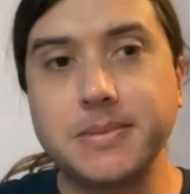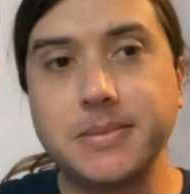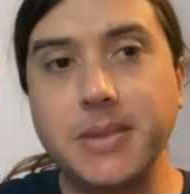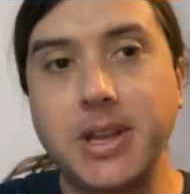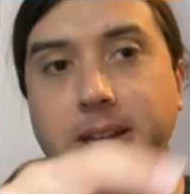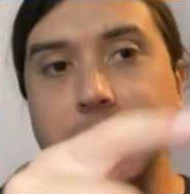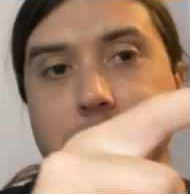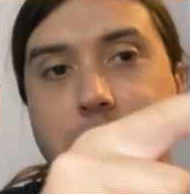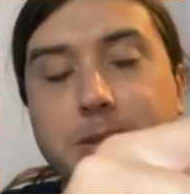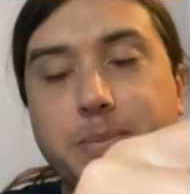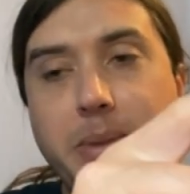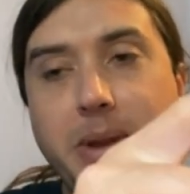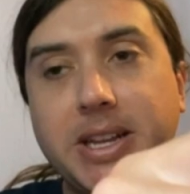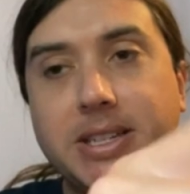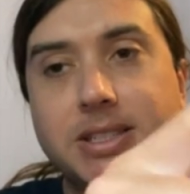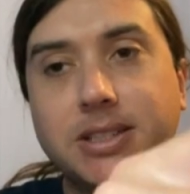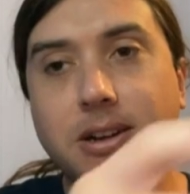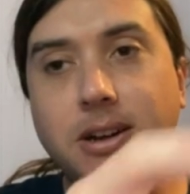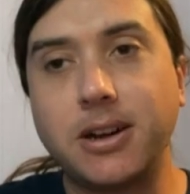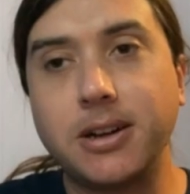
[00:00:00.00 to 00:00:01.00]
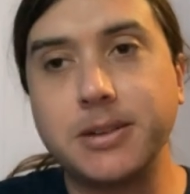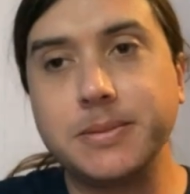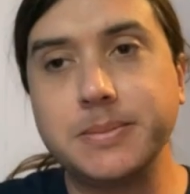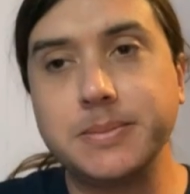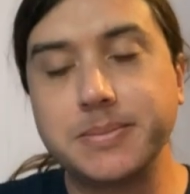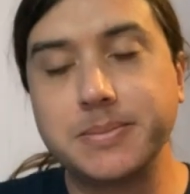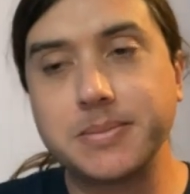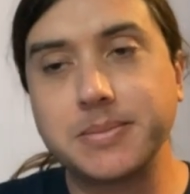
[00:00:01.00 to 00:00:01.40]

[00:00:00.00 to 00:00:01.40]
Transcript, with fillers: It's based on